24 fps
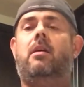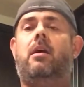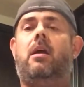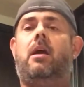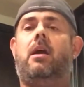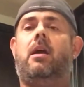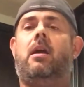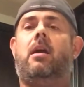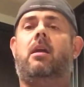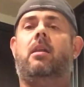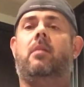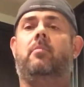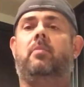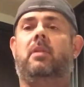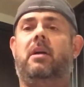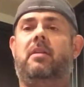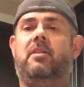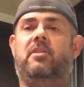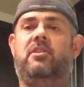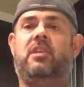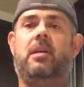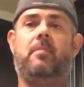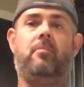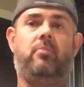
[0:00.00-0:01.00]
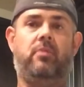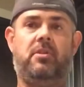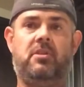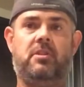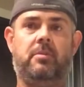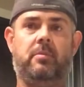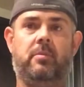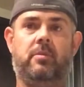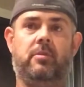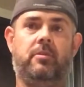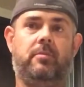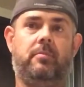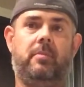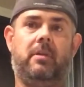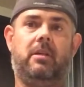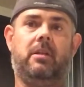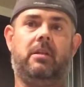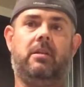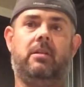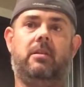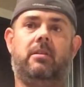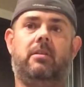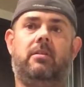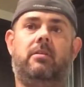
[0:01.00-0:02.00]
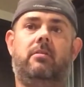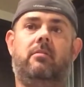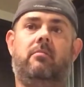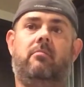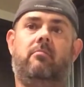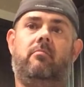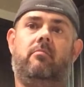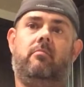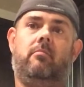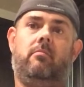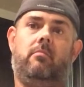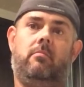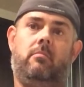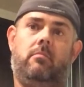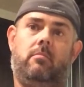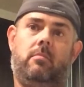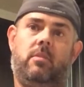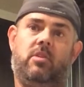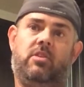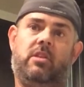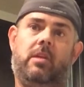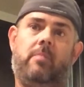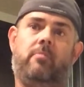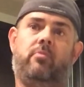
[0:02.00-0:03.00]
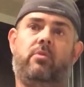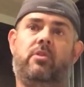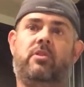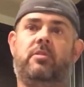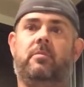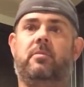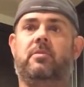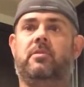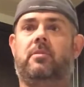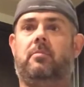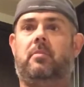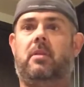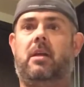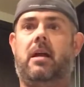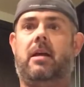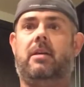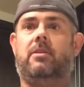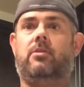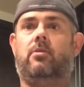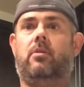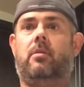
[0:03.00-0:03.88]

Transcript: and apply the same principles because the same principles apply.